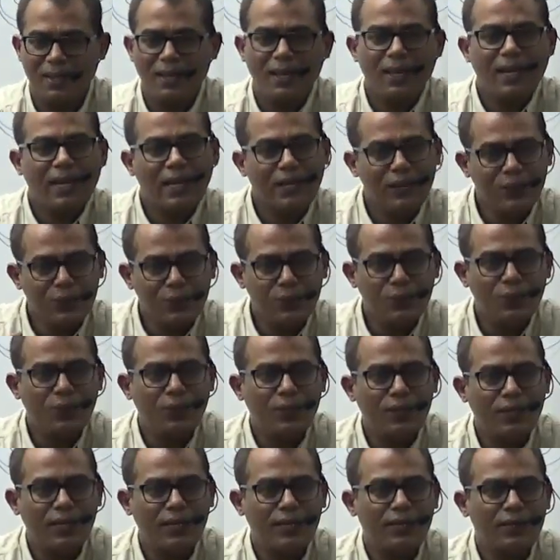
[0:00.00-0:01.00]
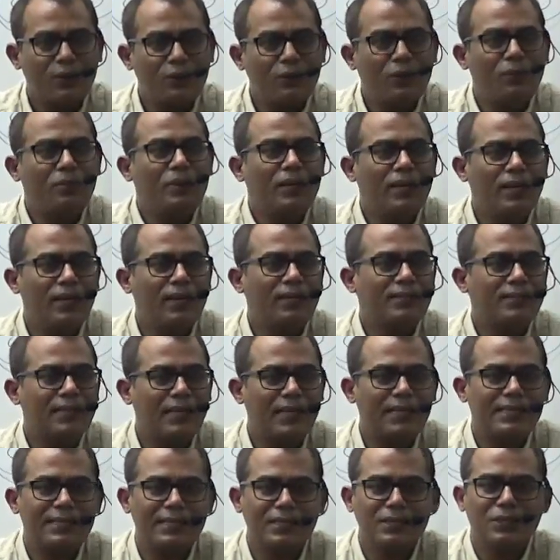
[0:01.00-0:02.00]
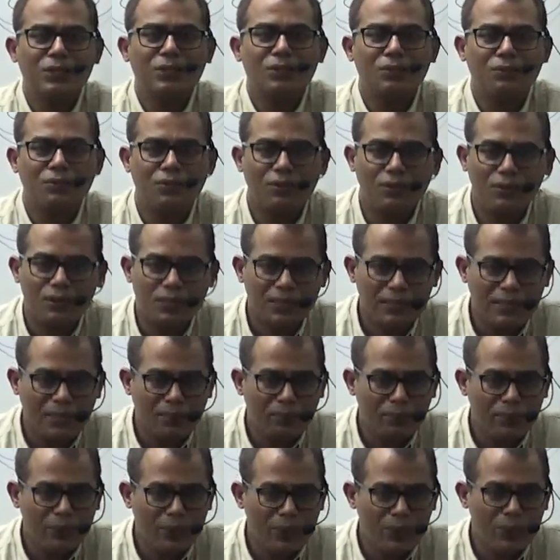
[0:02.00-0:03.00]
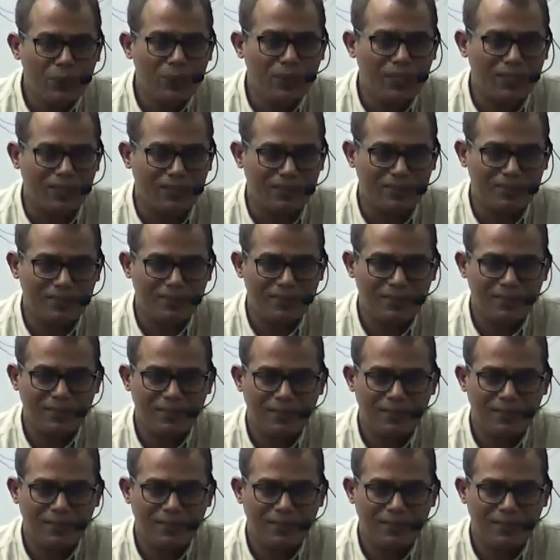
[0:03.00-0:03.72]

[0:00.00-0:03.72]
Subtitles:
and you know that you will be here, so let's say, so for example, 2 years,